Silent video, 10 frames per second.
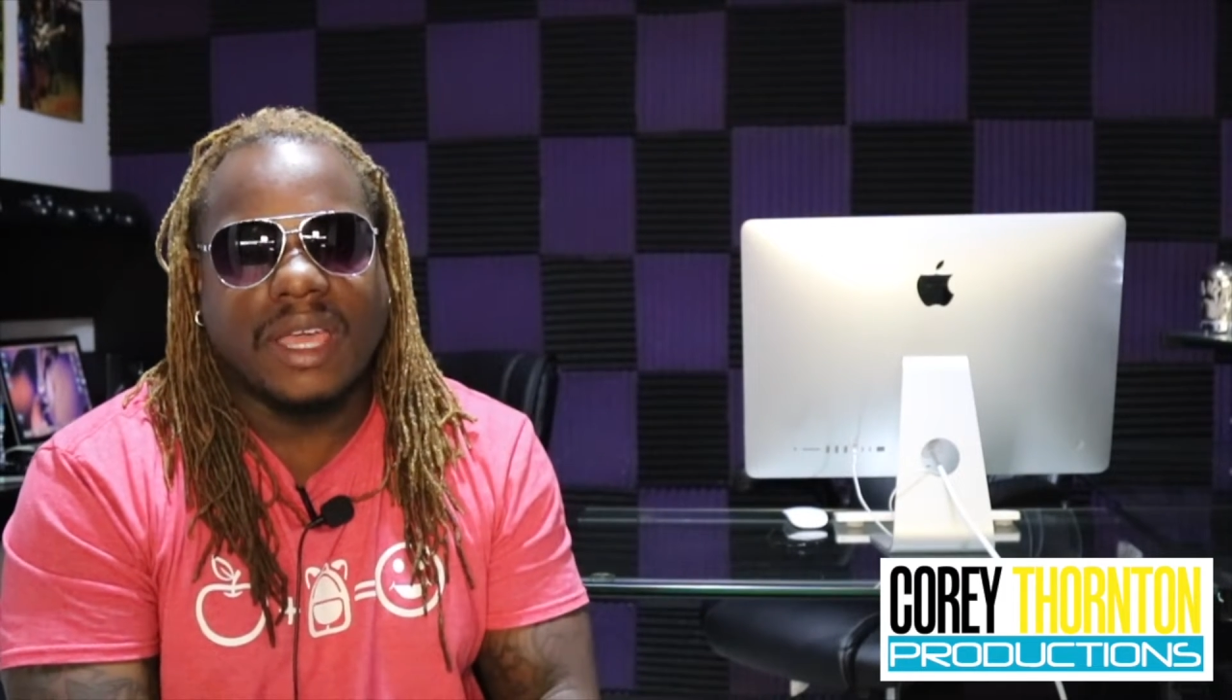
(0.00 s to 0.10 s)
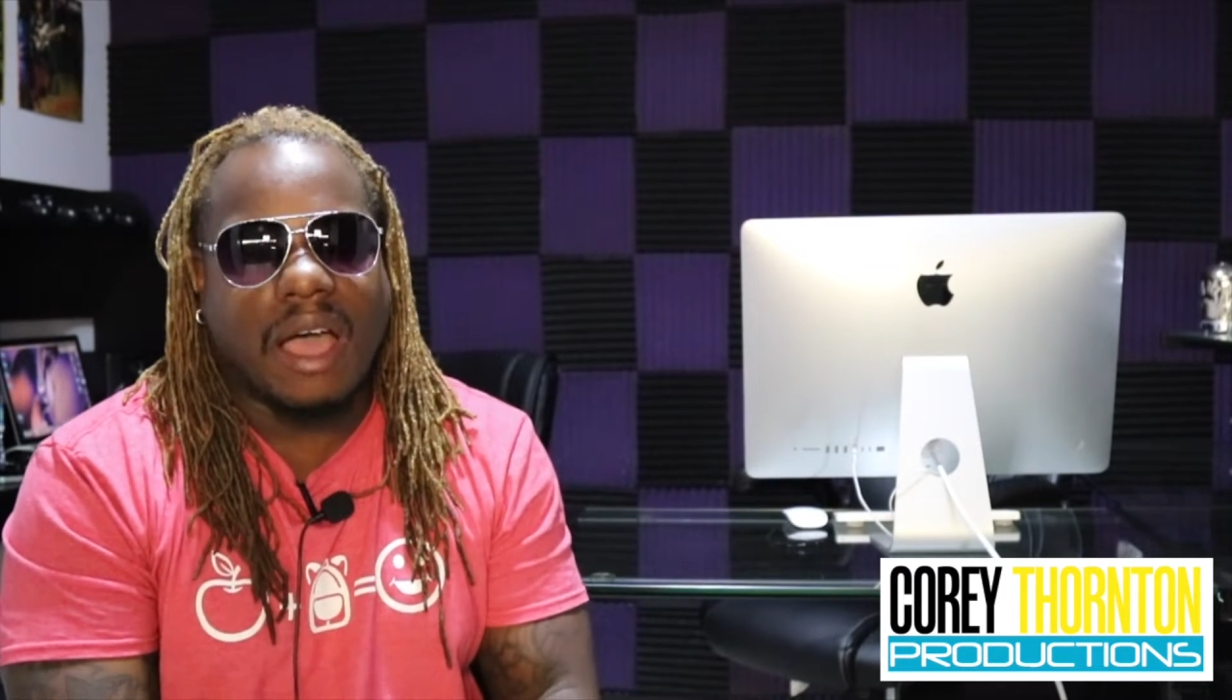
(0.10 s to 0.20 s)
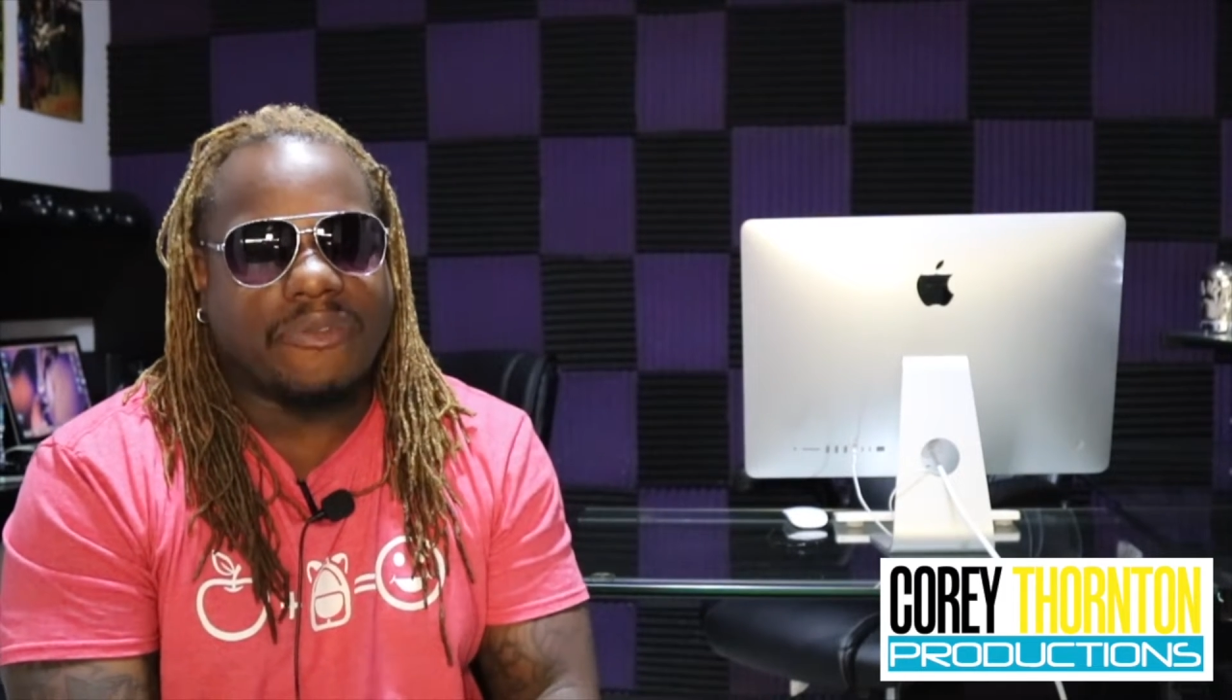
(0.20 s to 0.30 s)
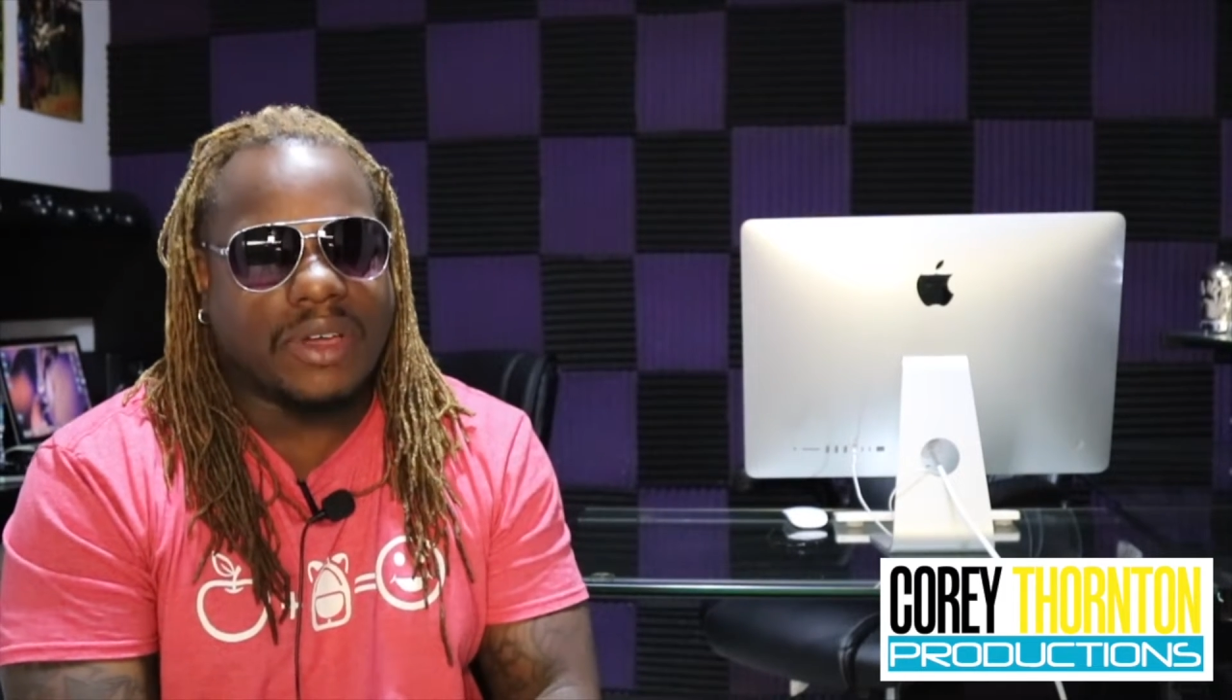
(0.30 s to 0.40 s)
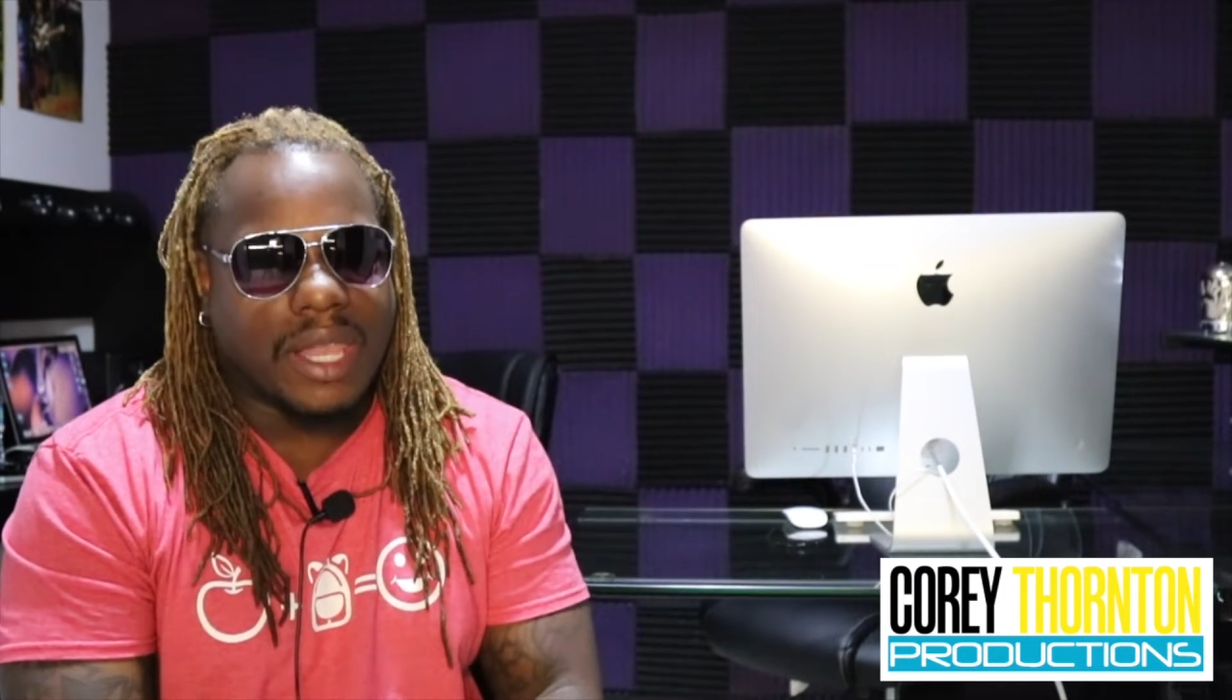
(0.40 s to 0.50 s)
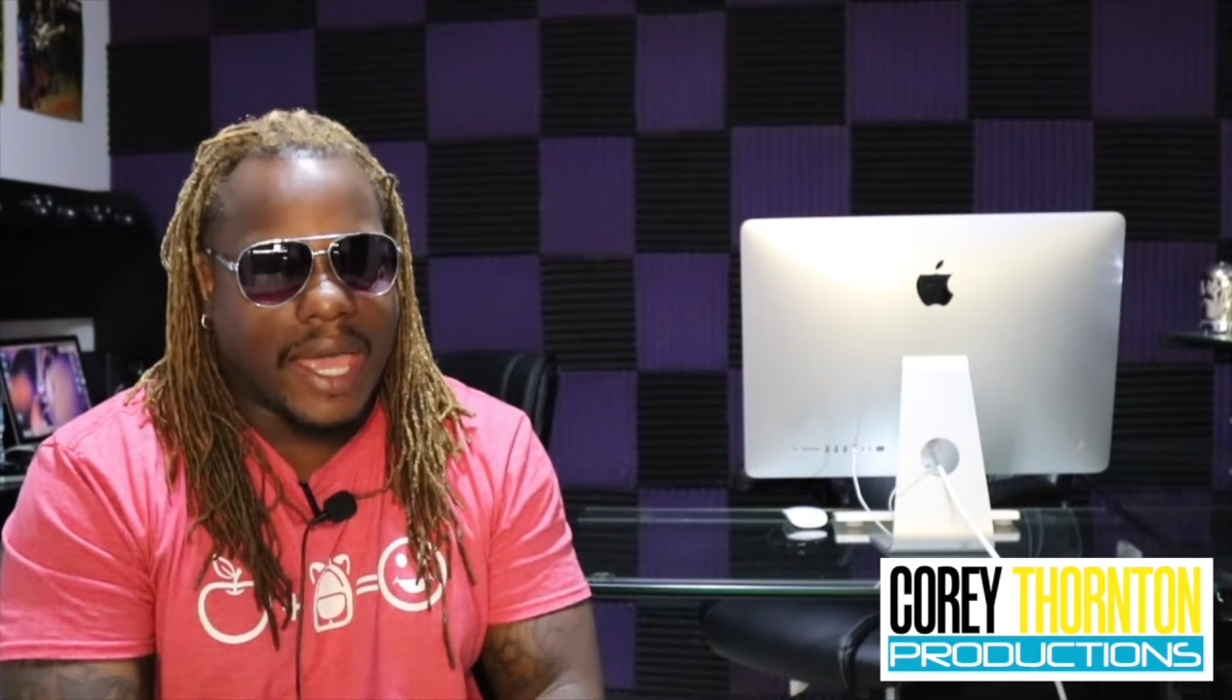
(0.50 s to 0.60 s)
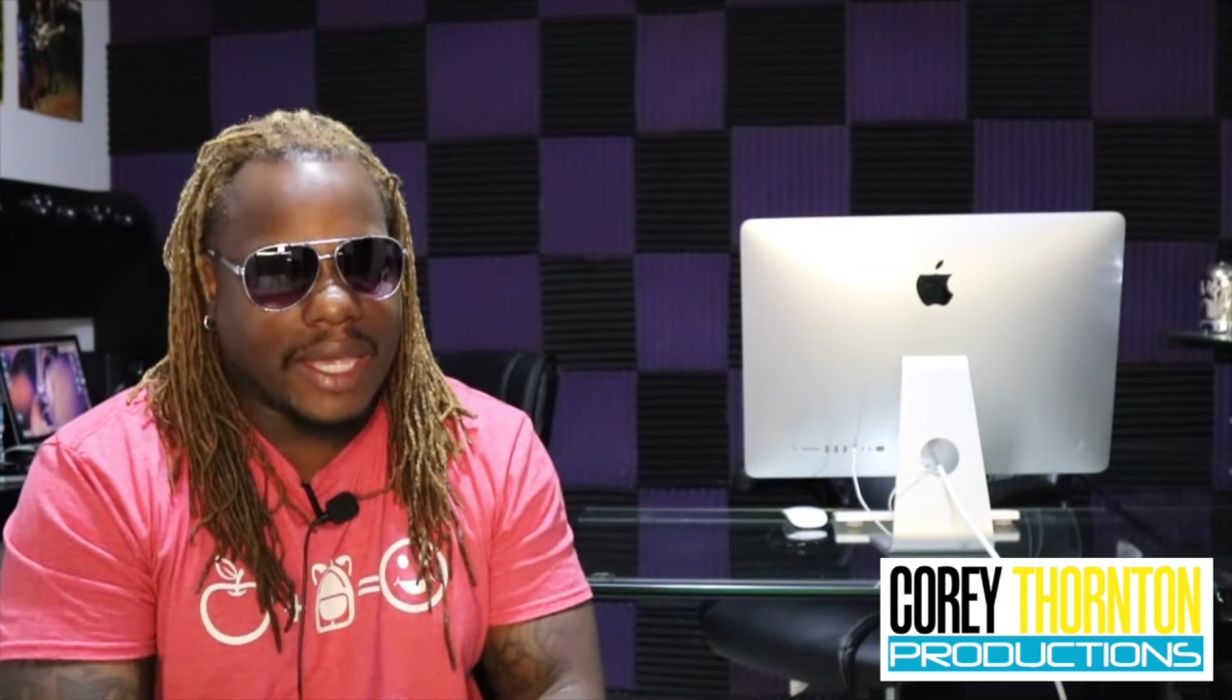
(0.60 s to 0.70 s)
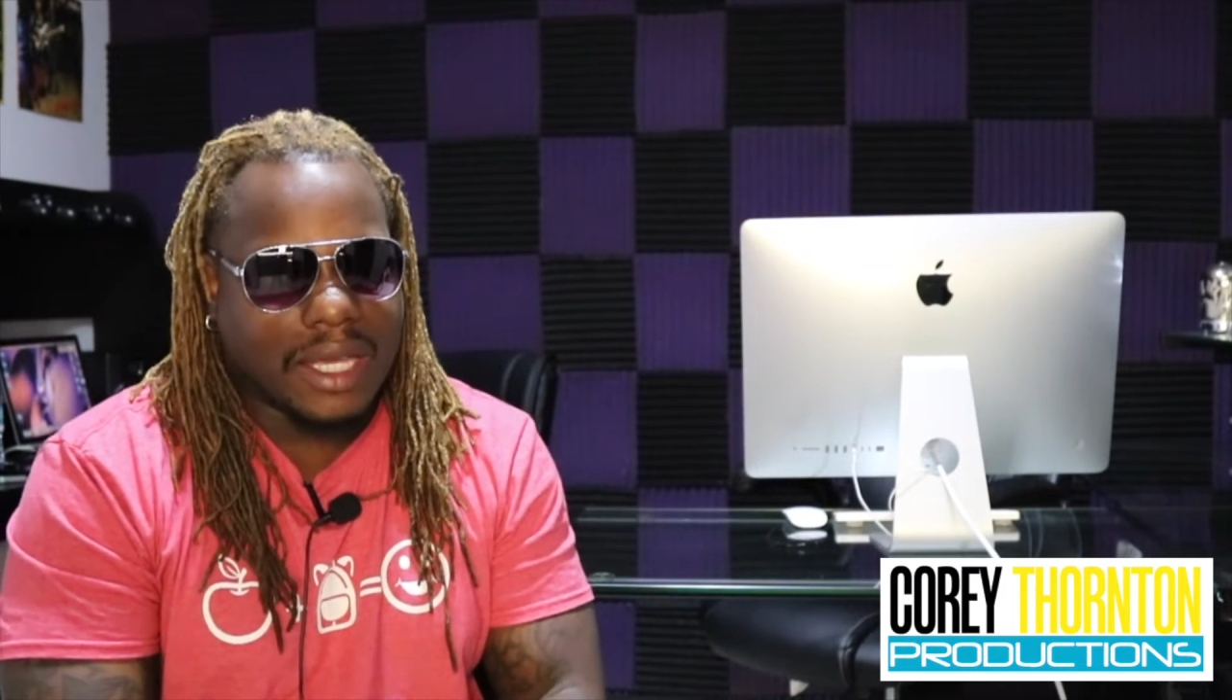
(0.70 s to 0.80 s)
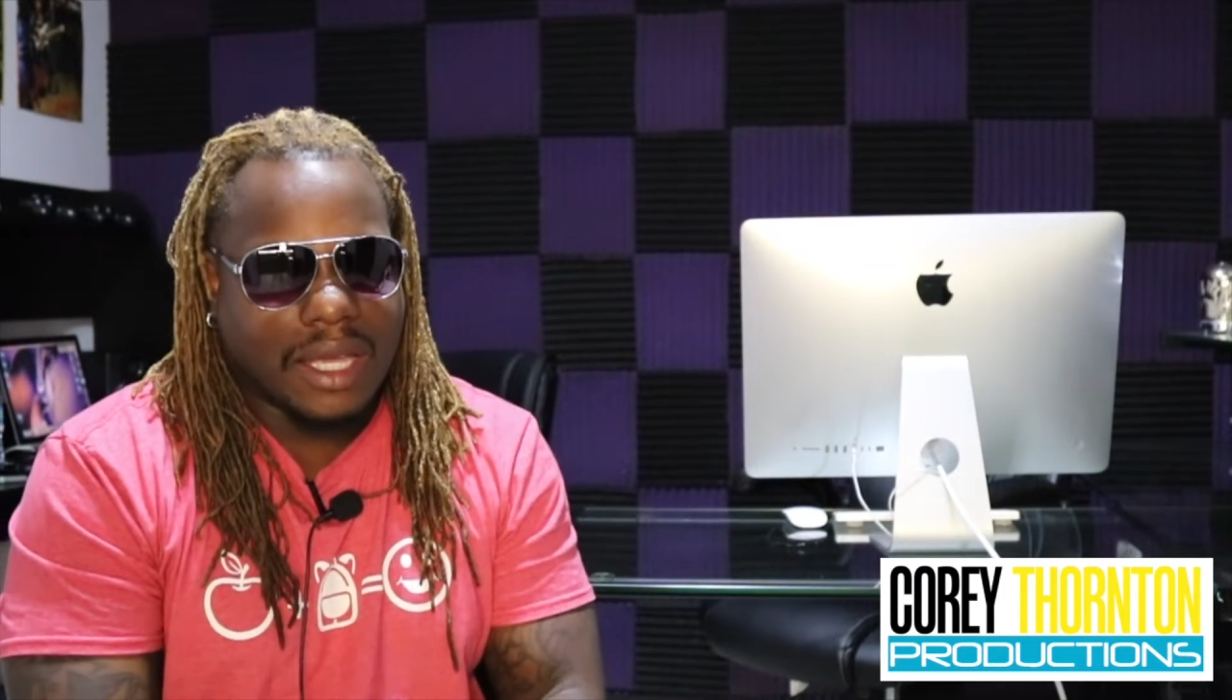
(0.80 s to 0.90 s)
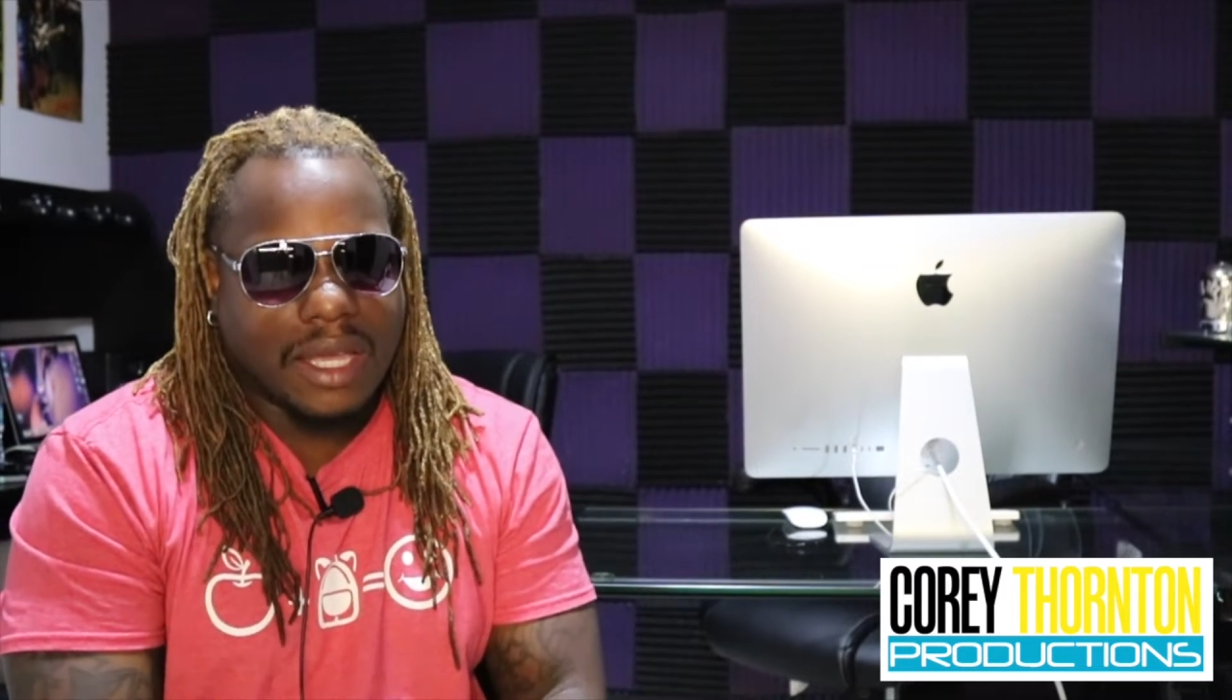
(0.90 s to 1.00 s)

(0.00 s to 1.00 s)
I felt like